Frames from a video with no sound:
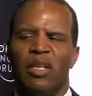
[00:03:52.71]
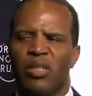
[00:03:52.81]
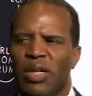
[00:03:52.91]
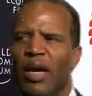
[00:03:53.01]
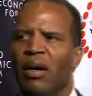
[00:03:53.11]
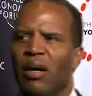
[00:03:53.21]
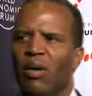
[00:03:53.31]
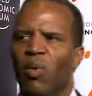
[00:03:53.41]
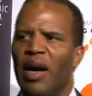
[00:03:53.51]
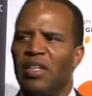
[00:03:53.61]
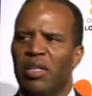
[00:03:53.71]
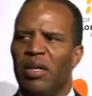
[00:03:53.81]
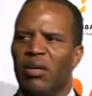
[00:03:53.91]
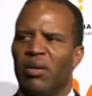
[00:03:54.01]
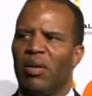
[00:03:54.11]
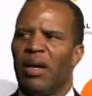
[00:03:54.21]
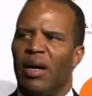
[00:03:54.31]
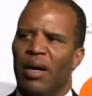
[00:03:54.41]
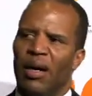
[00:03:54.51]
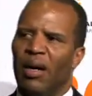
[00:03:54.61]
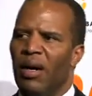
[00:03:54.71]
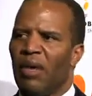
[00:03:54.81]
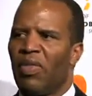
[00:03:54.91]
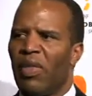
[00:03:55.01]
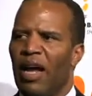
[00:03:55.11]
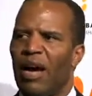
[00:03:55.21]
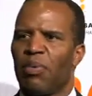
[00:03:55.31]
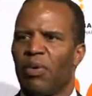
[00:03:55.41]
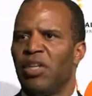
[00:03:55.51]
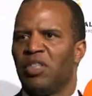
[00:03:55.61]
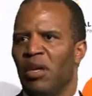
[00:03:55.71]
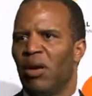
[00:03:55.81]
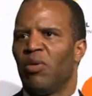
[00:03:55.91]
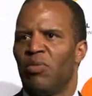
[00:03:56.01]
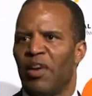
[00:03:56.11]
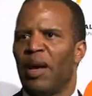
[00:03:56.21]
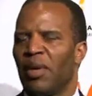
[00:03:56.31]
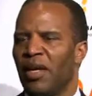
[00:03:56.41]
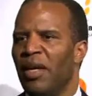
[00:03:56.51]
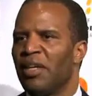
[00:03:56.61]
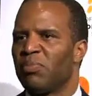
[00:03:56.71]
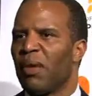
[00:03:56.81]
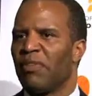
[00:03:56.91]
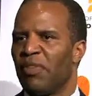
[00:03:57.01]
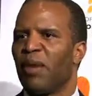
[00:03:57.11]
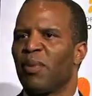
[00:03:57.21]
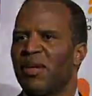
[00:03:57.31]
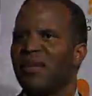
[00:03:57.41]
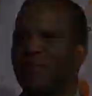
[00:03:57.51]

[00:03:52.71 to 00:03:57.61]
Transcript: So yeah, YGL, other than Operation Hope family, is my family.